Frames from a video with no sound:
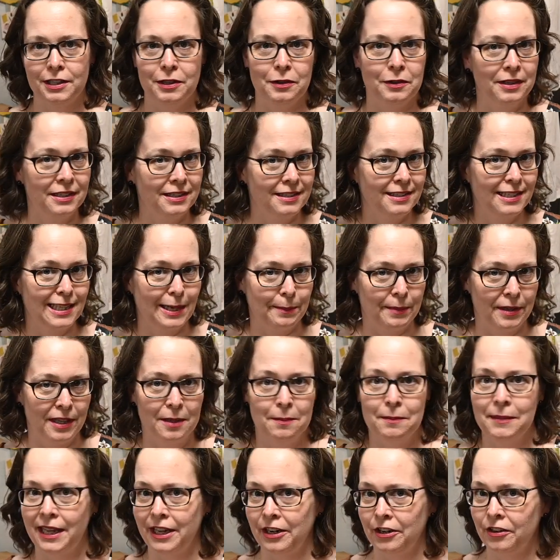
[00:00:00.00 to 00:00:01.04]
that you can step on
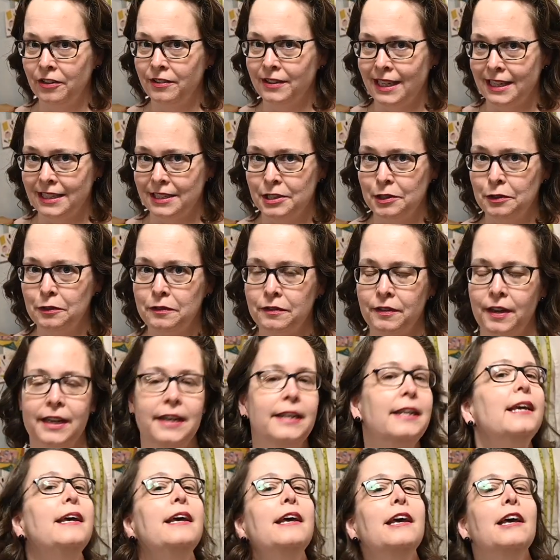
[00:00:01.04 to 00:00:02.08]
them later. That's no
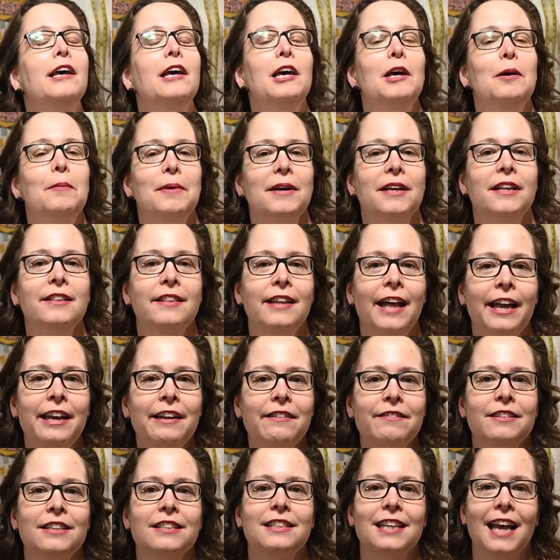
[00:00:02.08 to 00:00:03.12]
fun. But a lot
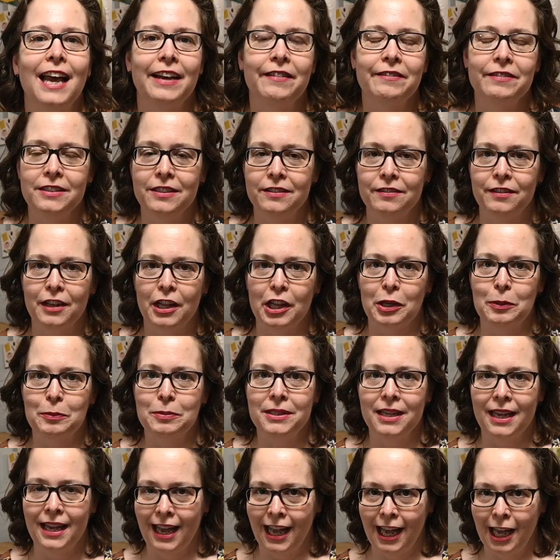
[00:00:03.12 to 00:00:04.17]
of us have developed
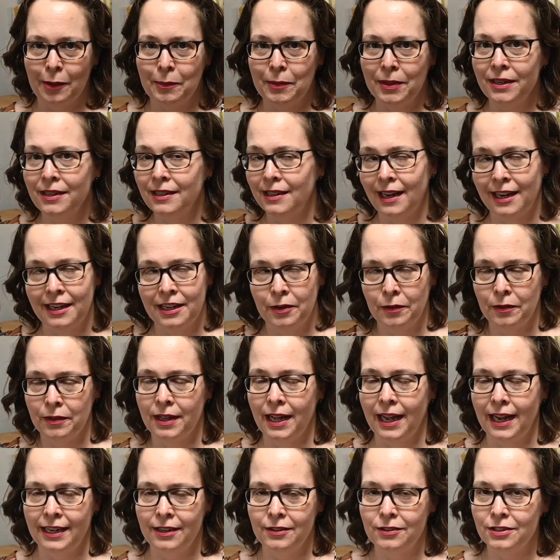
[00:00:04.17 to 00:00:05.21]
a habit, and I know
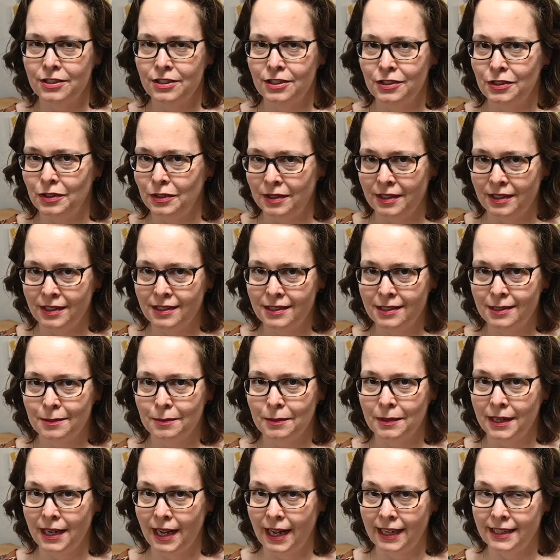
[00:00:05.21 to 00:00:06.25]
that I used to do this
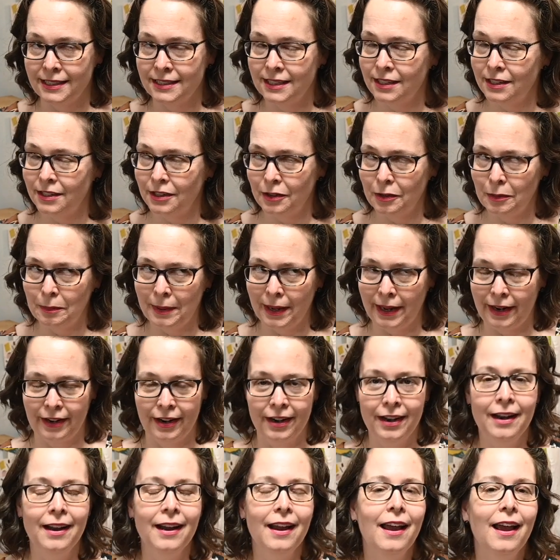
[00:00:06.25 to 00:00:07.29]
when I didn't know
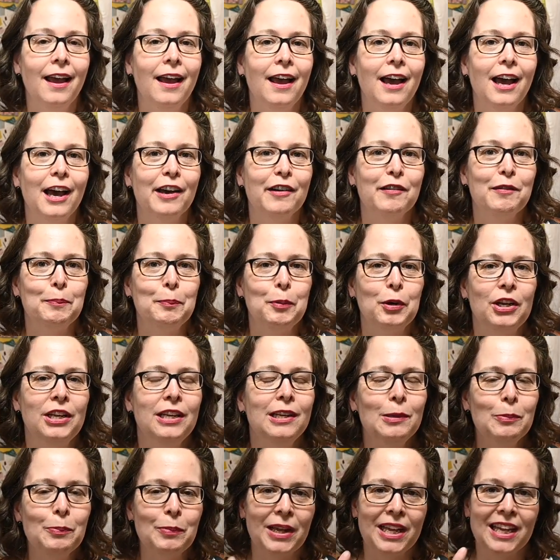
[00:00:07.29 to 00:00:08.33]
better, of
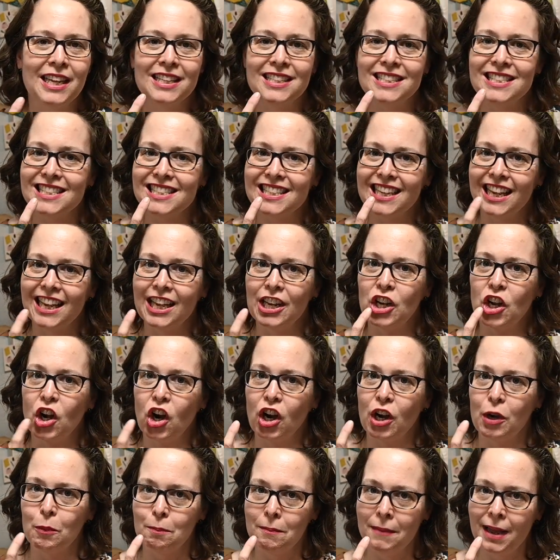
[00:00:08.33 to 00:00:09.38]
putting pins in
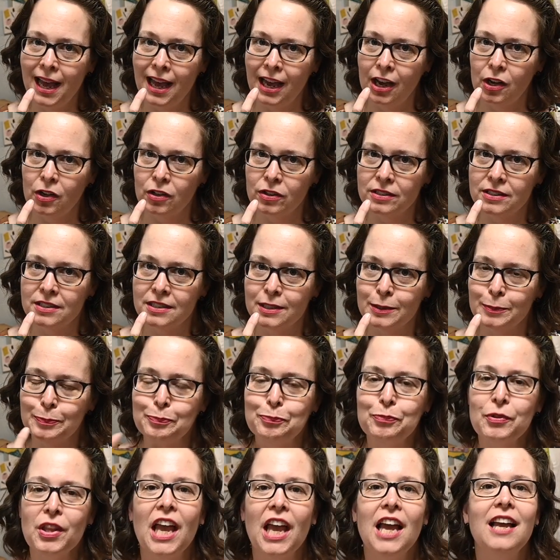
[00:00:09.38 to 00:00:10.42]
our mouths.
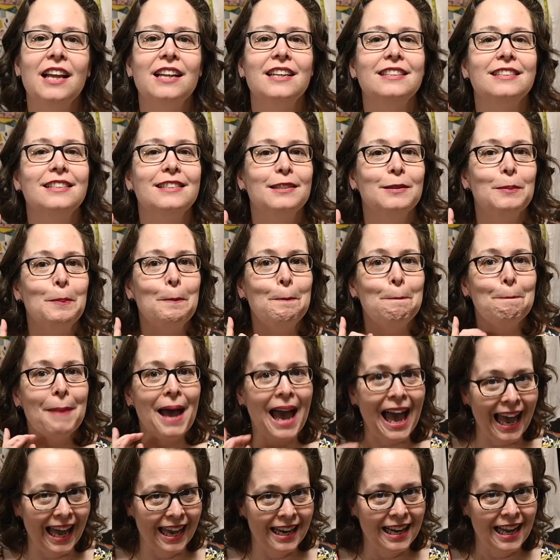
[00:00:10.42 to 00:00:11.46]
This is a
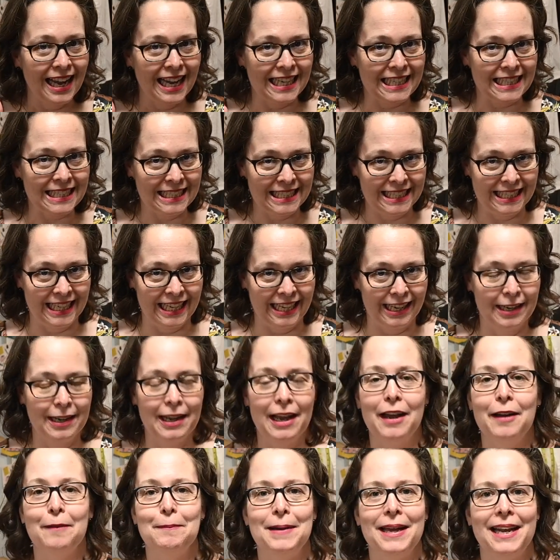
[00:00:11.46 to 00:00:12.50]
bad idea,
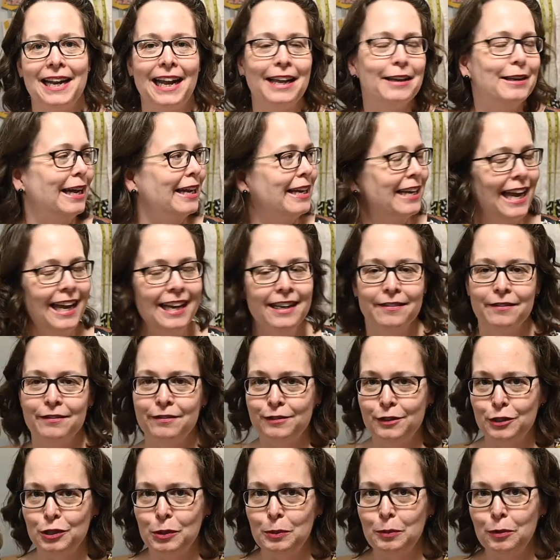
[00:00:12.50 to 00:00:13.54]
and I kind of
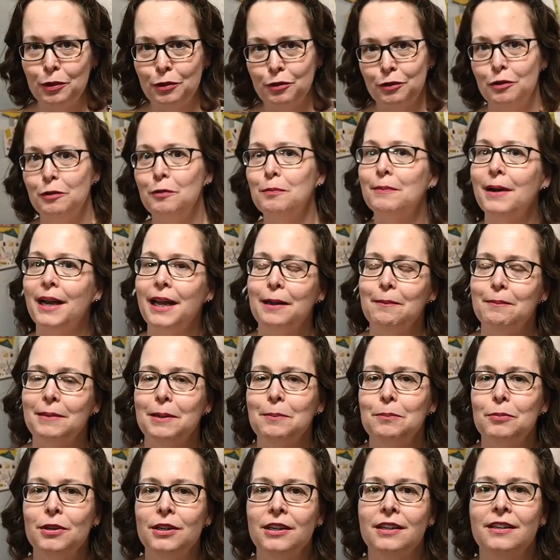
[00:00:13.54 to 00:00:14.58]
zoomed through my
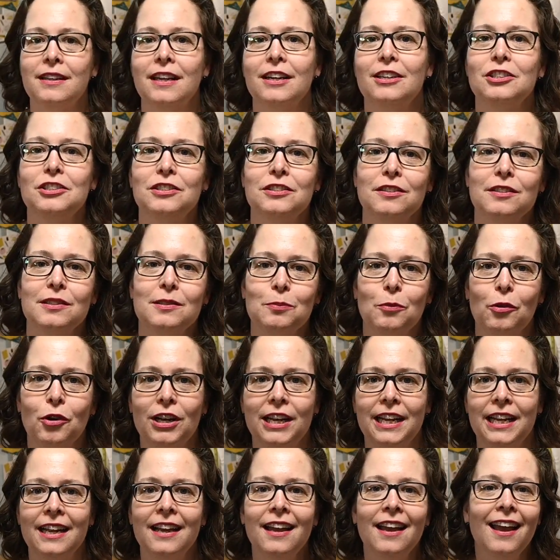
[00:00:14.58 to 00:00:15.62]
book collection this
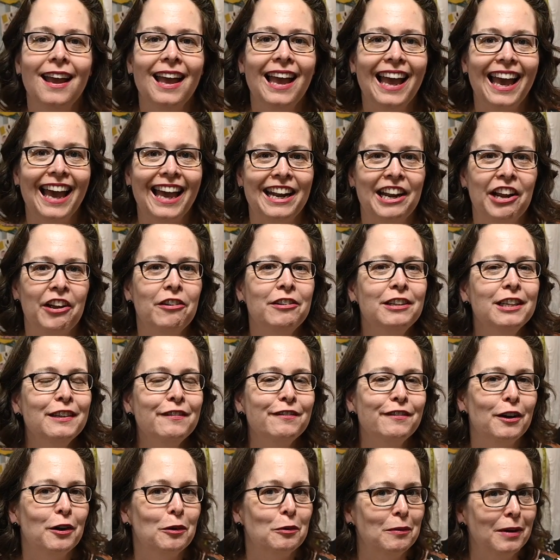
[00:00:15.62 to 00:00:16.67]
morning, and I only
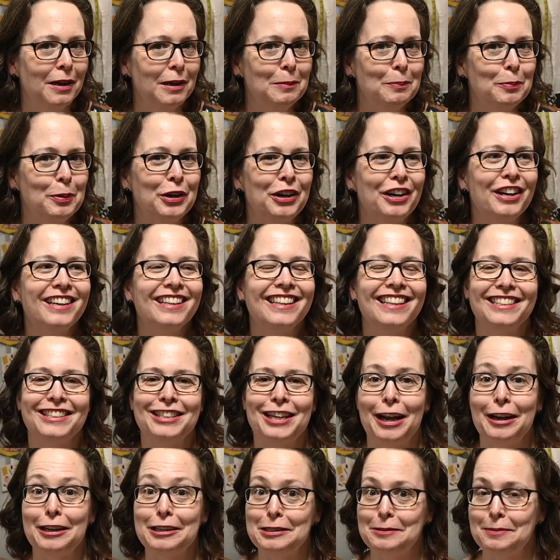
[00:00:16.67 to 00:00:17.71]
found one book that
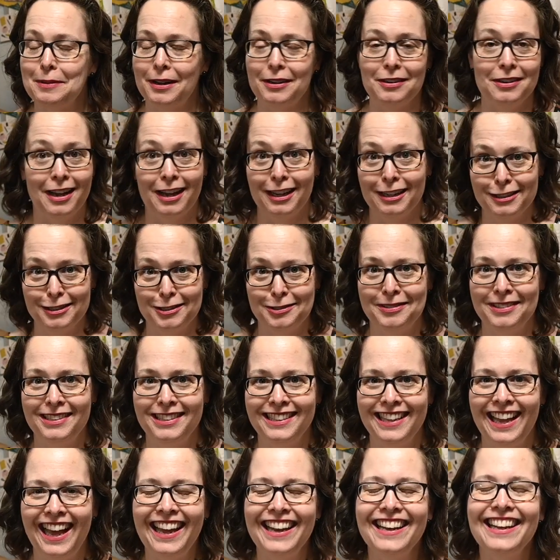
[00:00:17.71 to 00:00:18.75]
talked about not doing
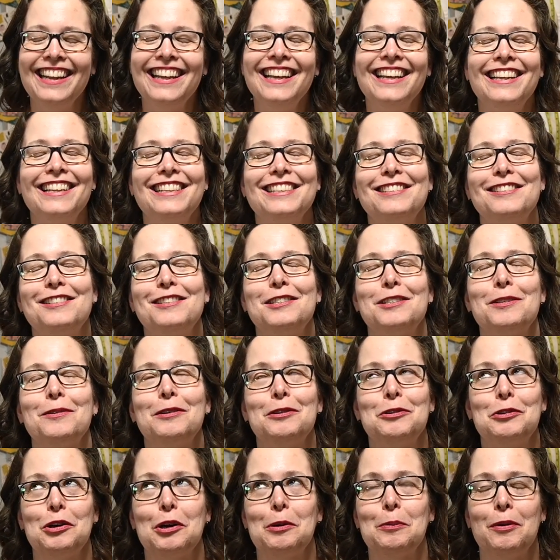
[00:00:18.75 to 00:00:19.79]
that. This is so
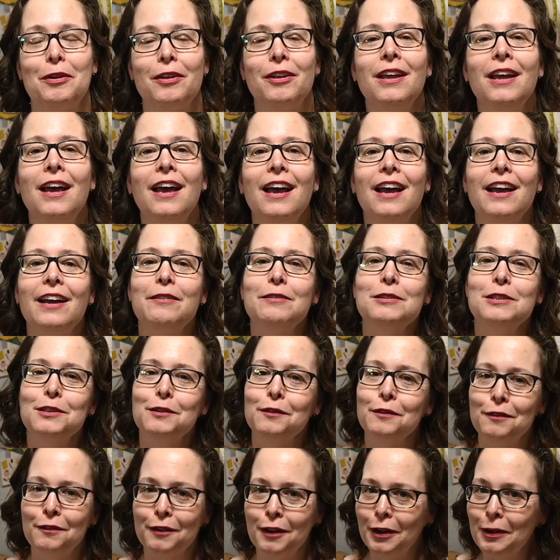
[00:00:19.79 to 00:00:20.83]
adorable. It was the
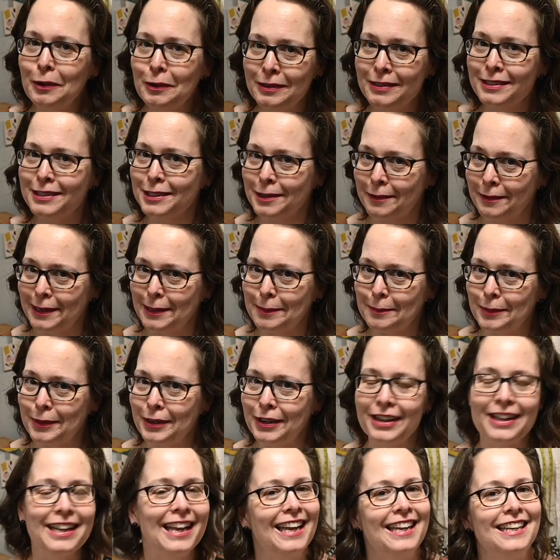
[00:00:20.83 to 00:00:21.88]
Vogue sewing
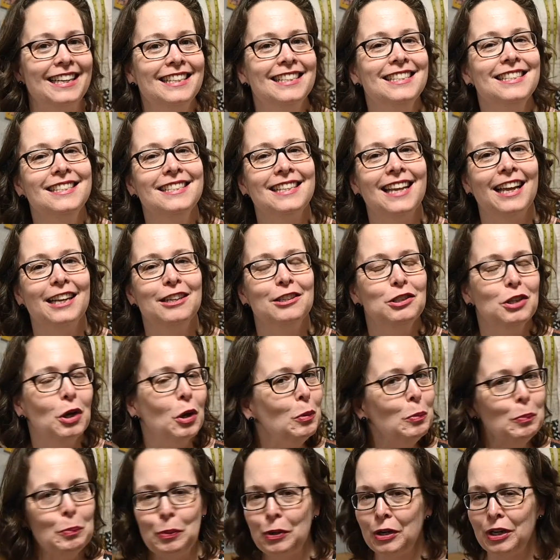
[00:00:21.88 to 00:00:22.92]
book, and it said,
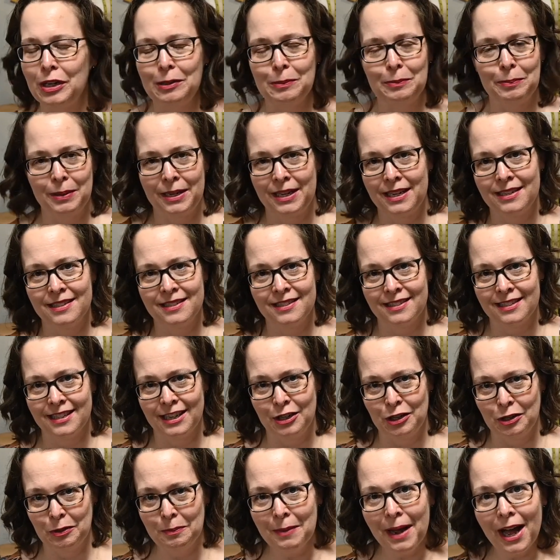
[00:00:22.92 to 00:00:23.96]
don't put pins in
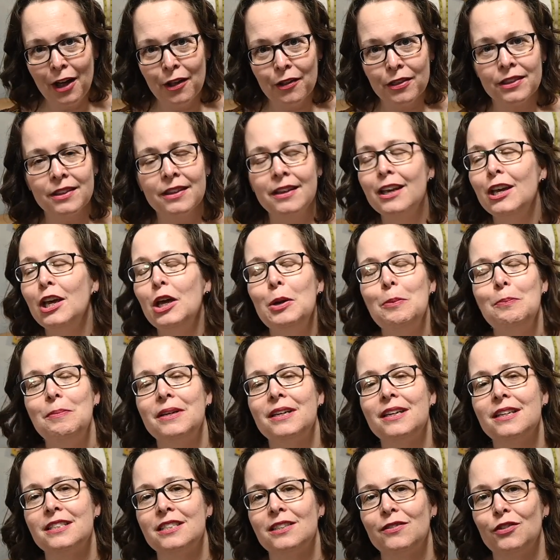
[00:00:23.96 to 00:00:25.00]
your mouth,
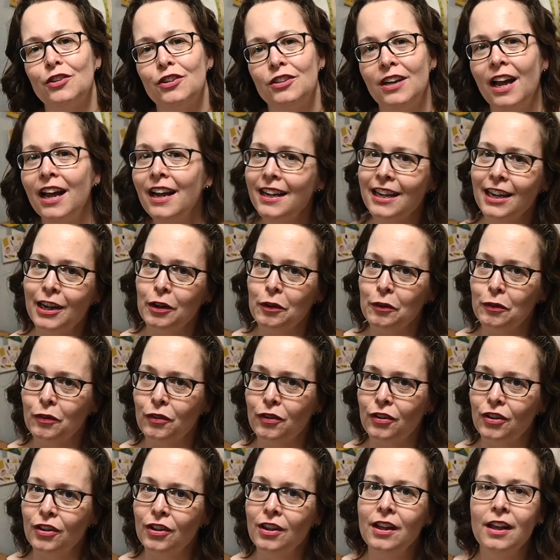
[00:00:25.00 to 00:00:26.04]
because if you're not
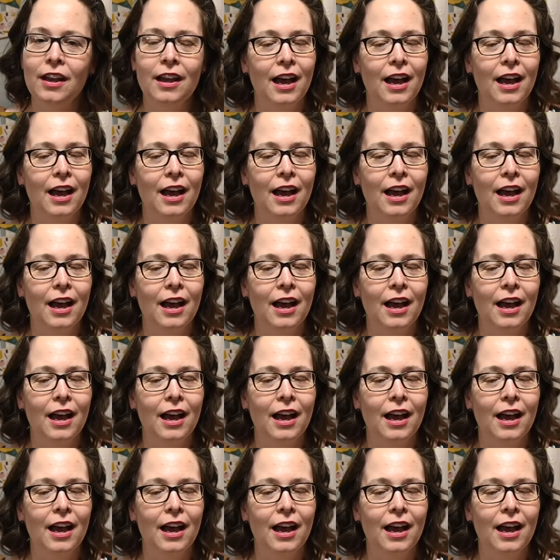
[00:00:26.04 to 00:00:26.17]
careful,